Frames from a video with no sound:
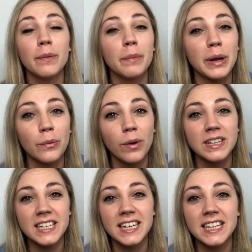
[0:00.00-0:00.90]
but it
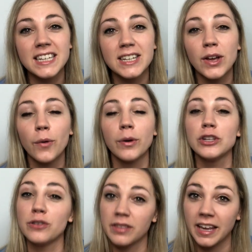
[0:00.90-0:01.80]
wasn't what
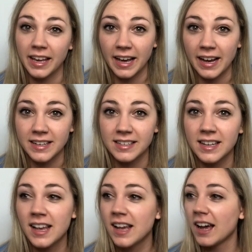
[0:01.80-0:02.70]
you think guys.
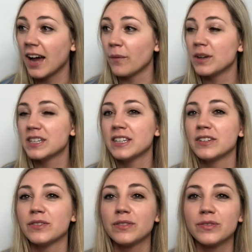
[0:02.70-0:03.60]
I wasn't
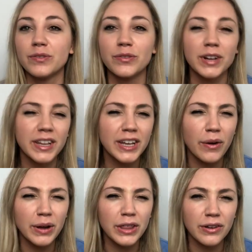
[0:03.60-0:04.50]
really
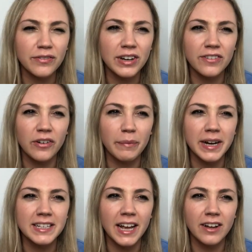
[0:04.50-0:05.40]
going thrifting for
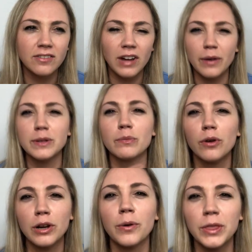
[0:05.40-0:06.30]
myself, I was
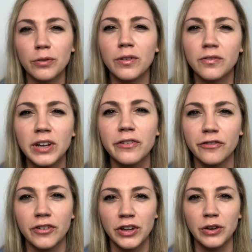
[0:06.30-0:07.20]
more going thrifting
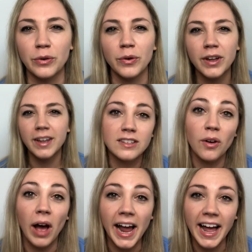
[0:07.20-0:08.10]
for you. So
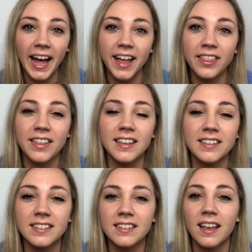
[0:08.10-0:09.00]
I had
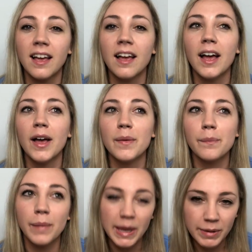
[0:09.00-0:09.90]
this
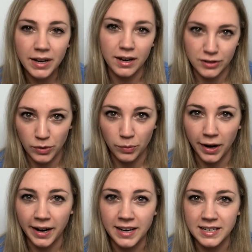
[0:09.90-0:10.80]
maybe not so
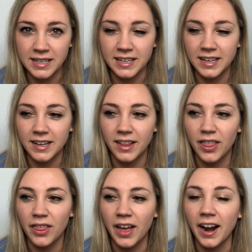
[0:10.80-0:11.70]
bright idea
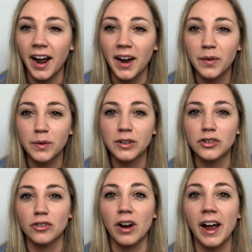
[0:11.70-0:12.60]
that I would
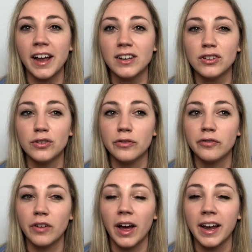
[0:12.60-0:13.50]
try to
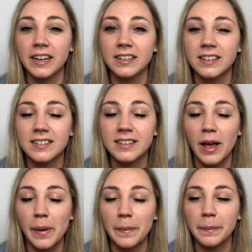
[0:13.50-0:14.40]
find
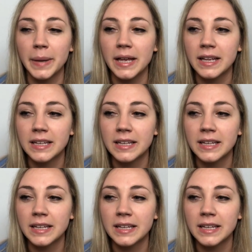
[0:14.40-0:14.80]
some